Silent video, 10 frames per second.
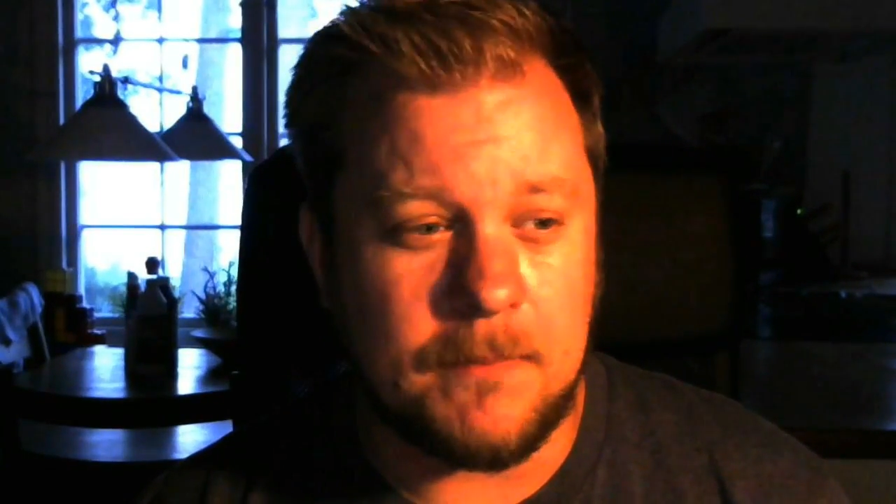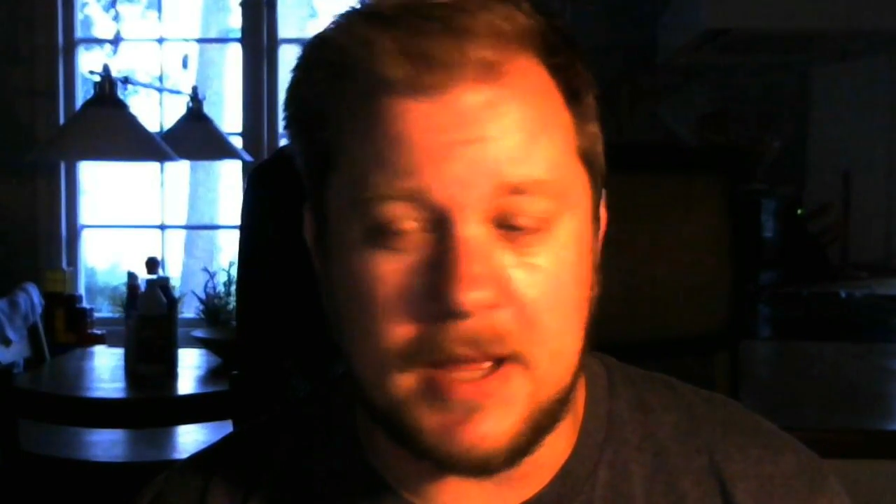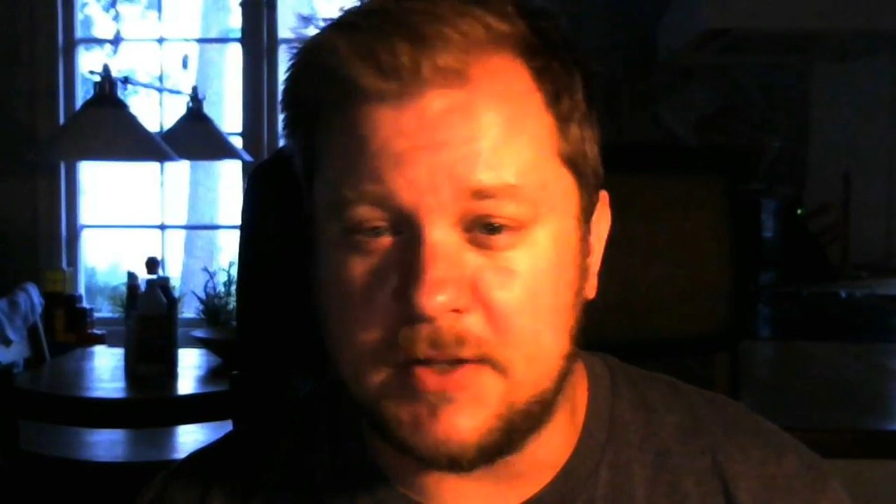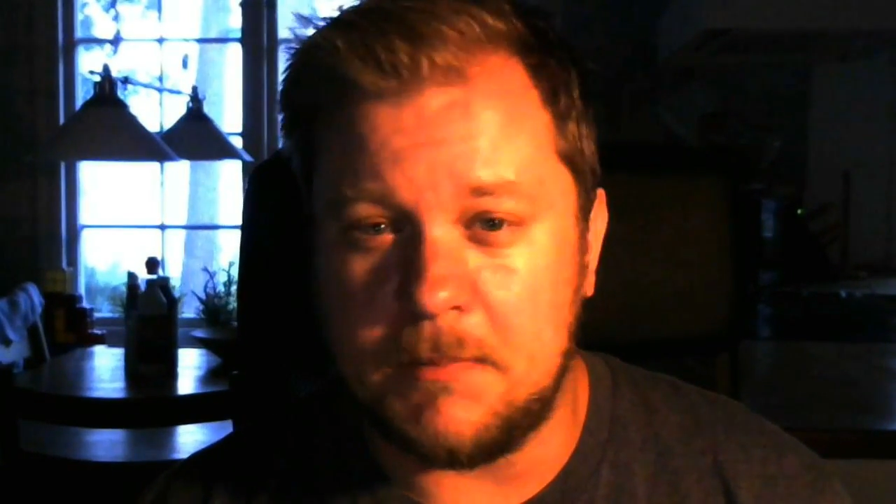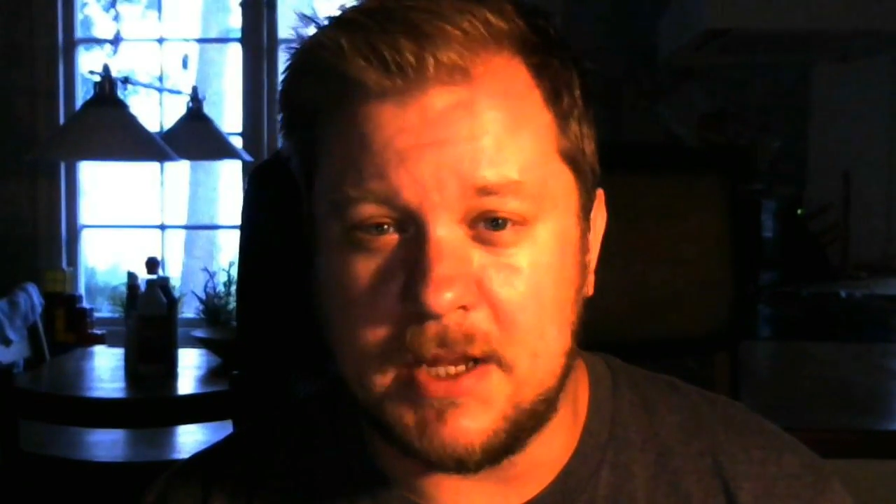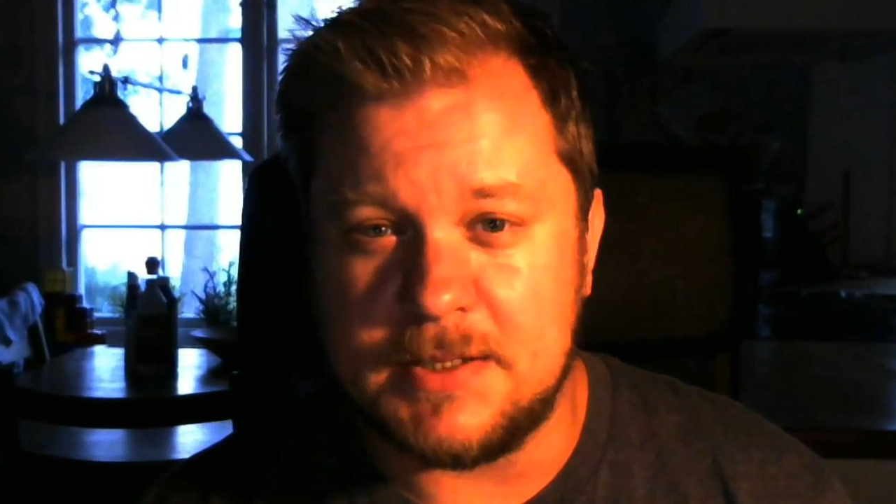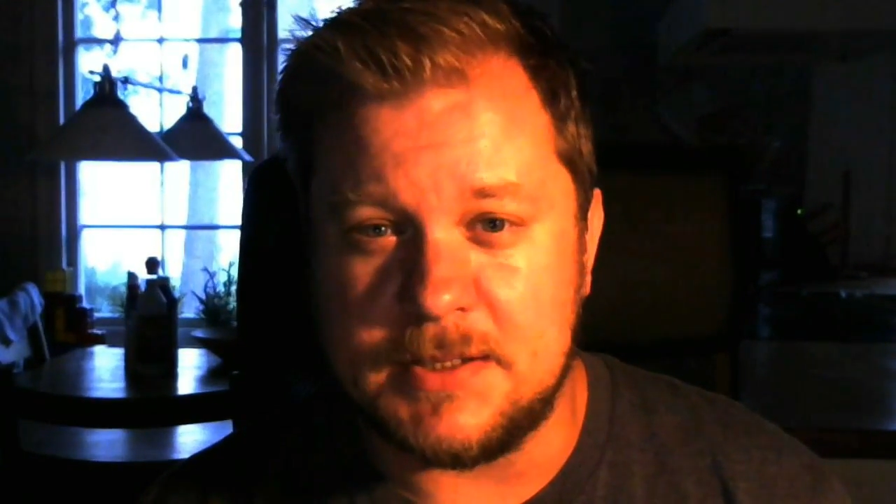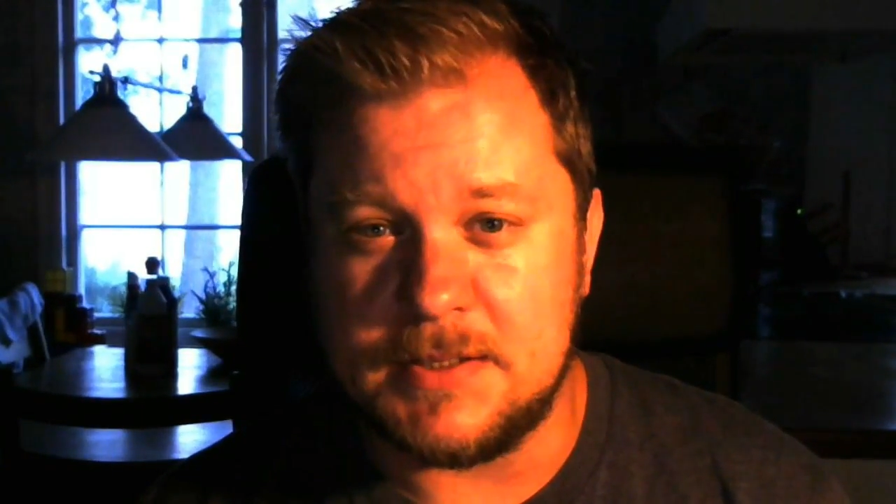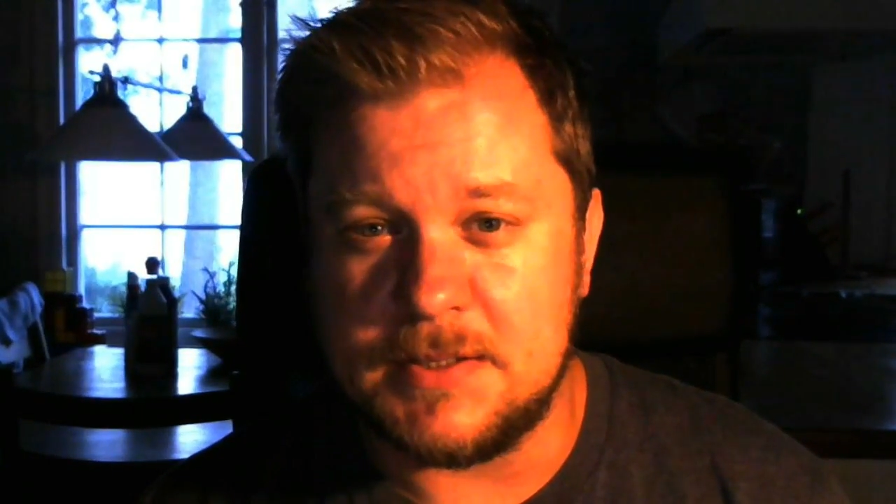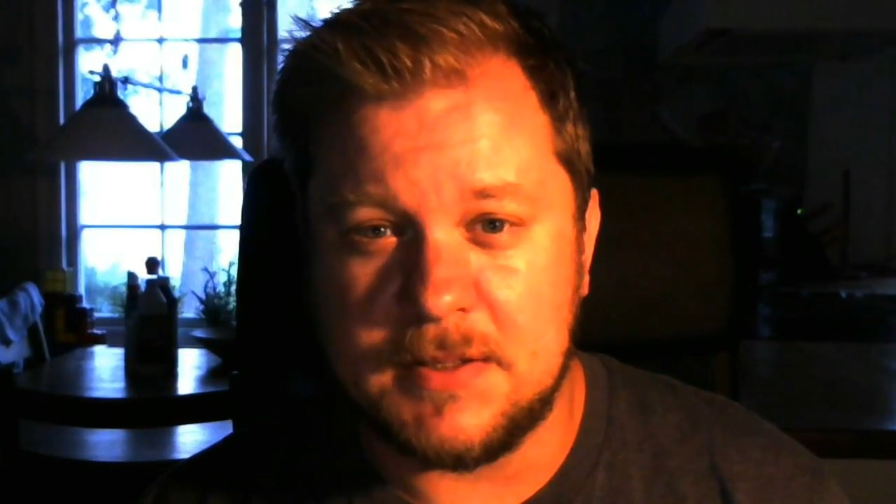Batman
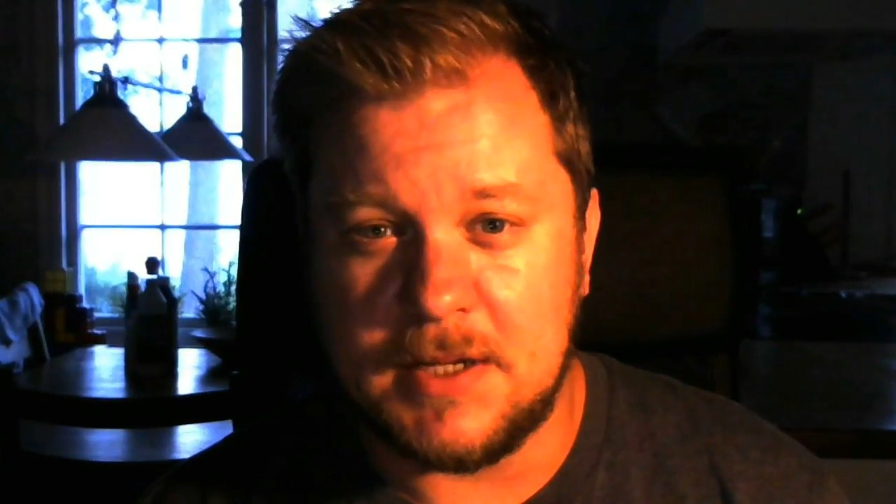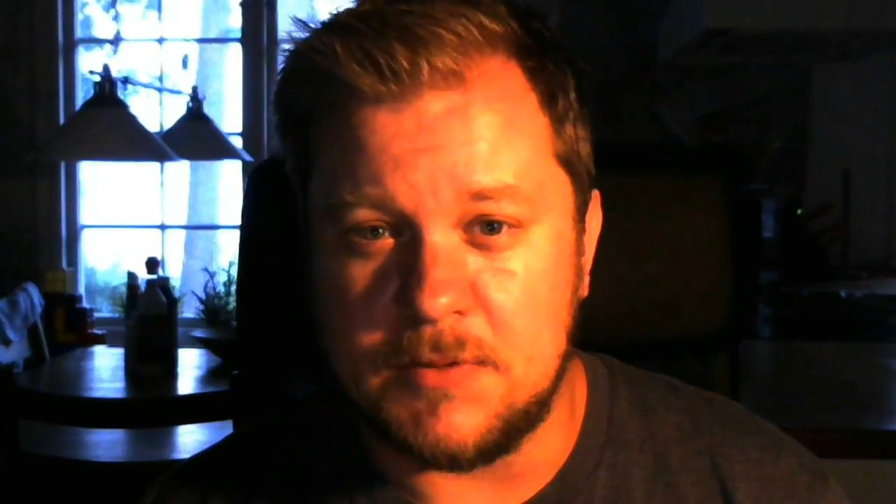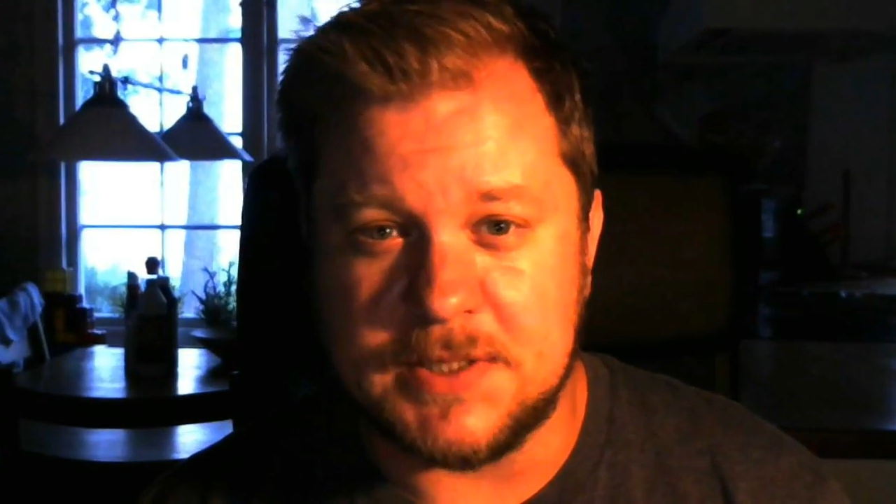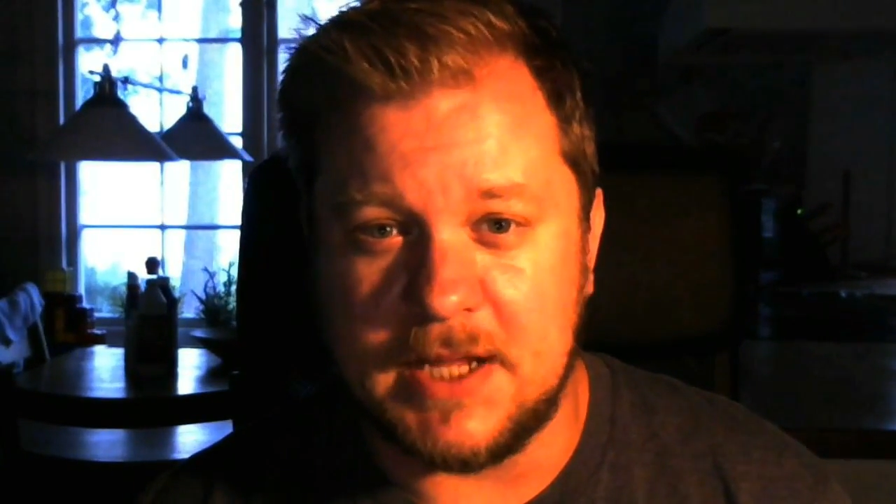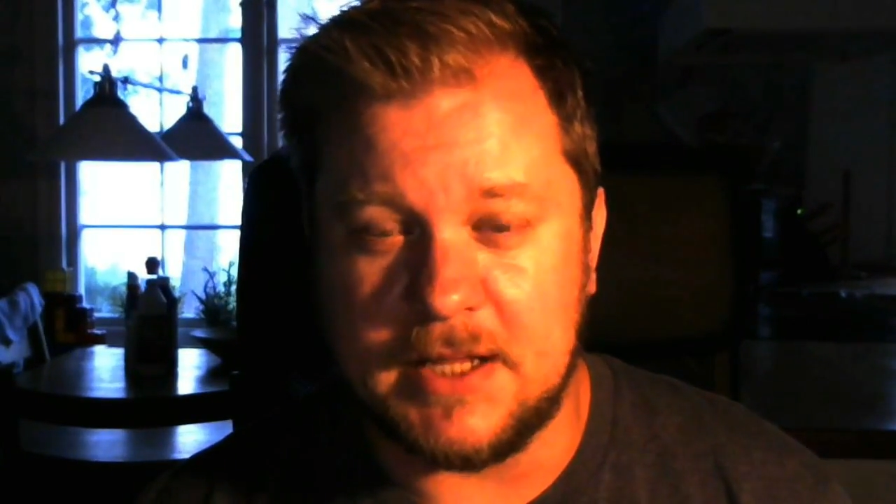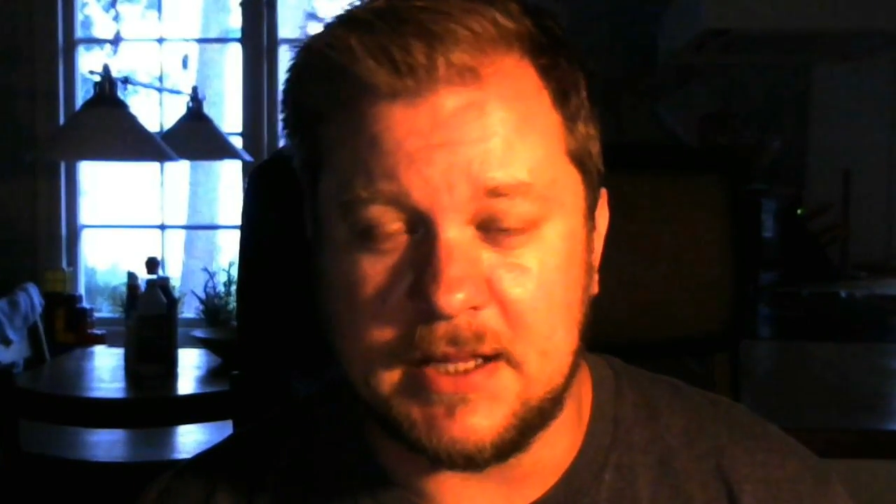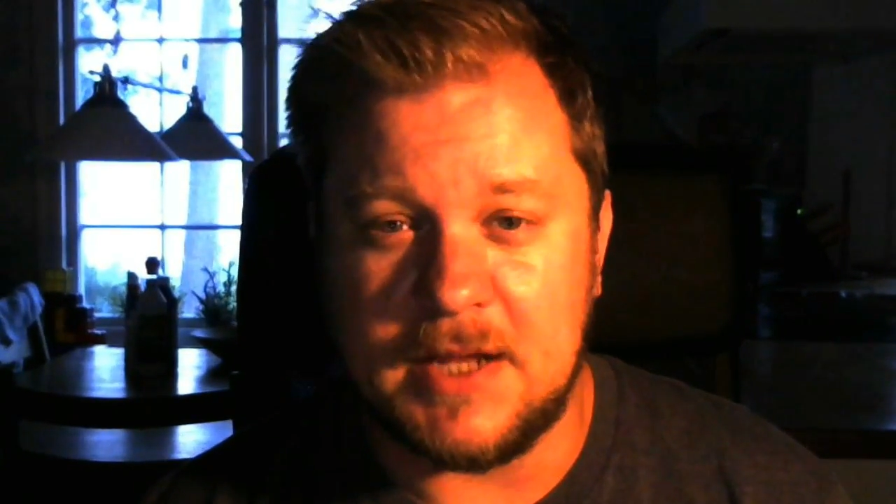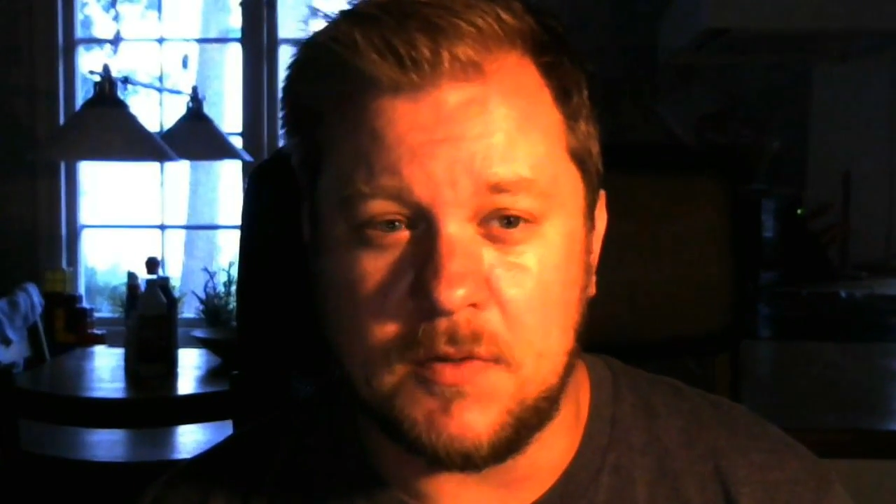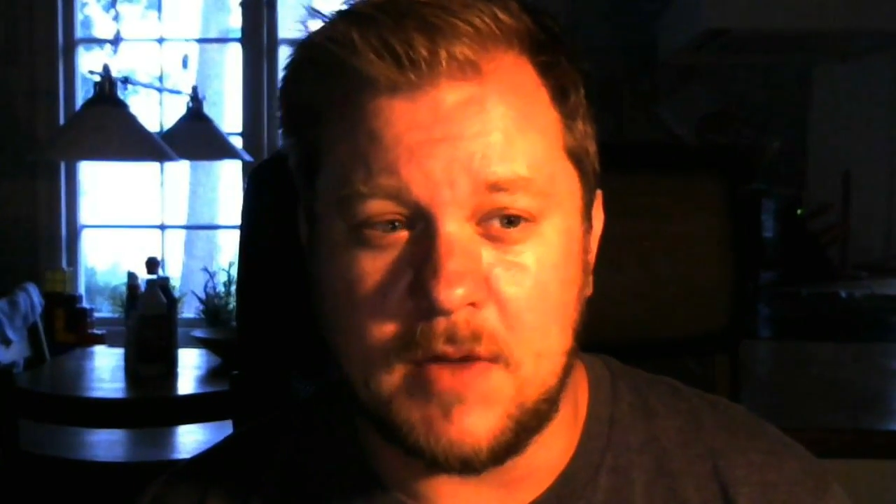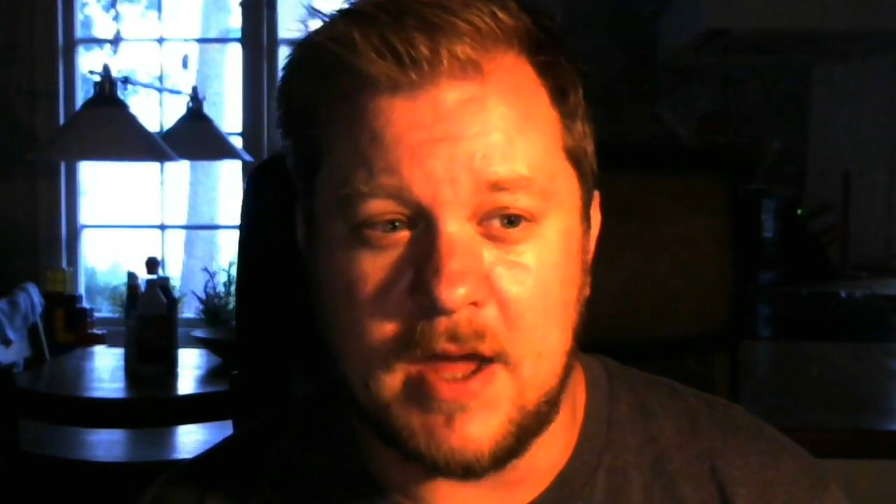and heroes like
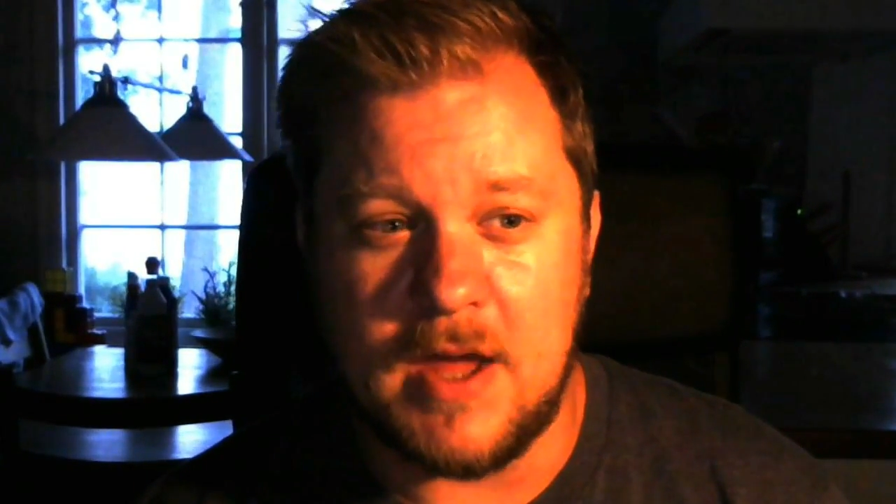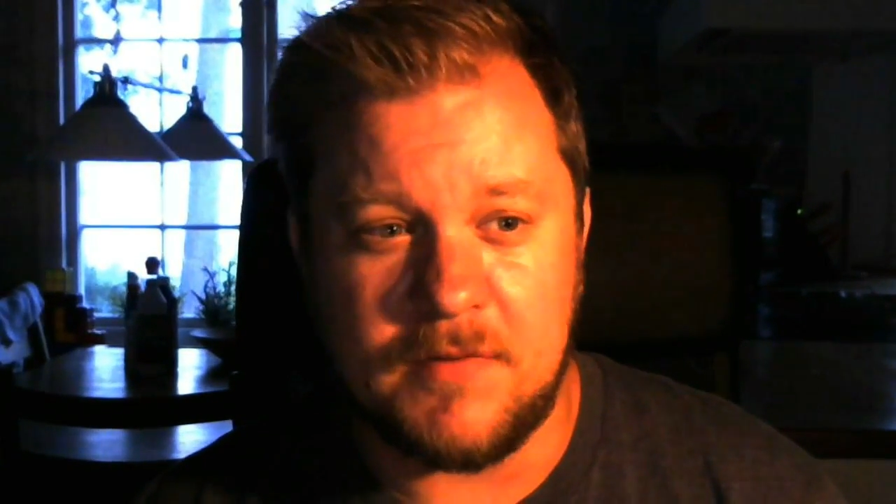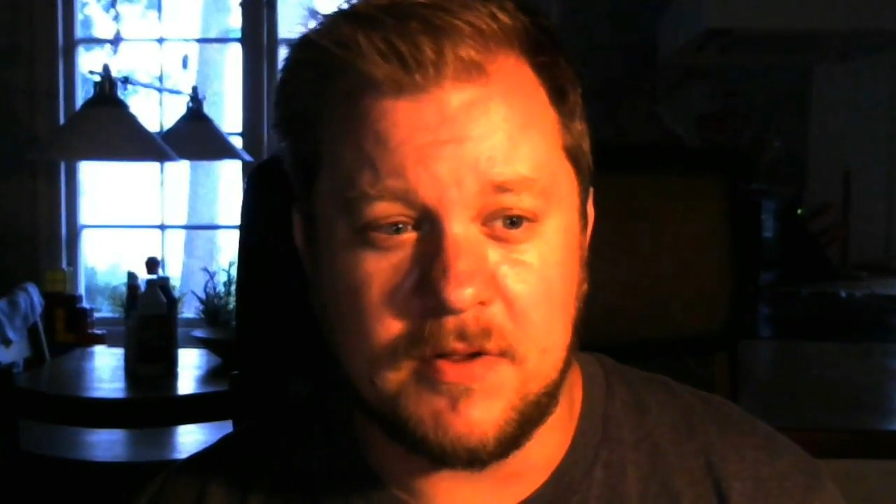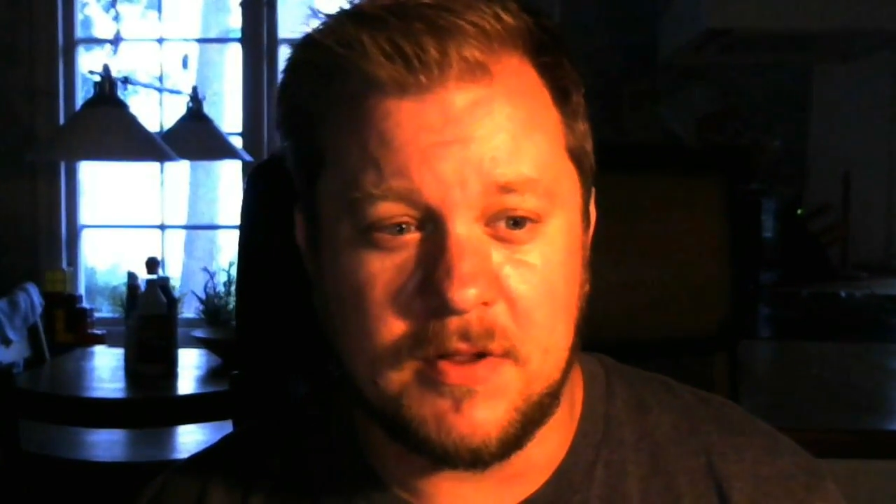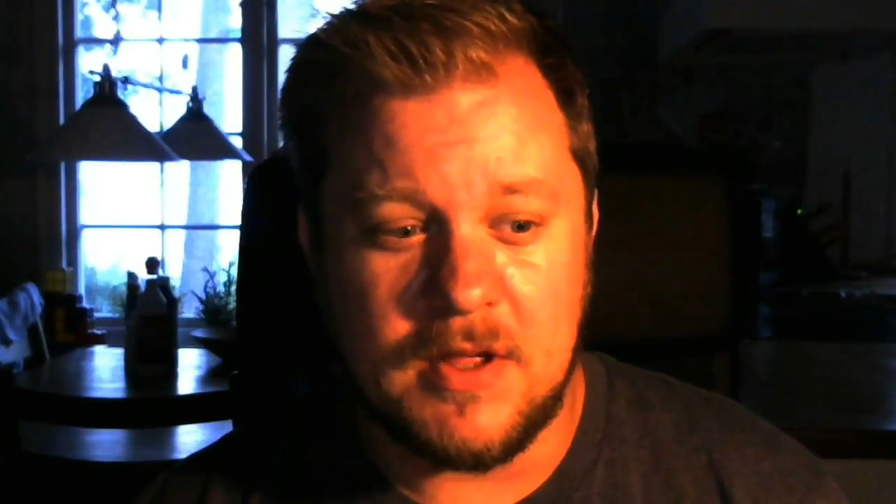that, you have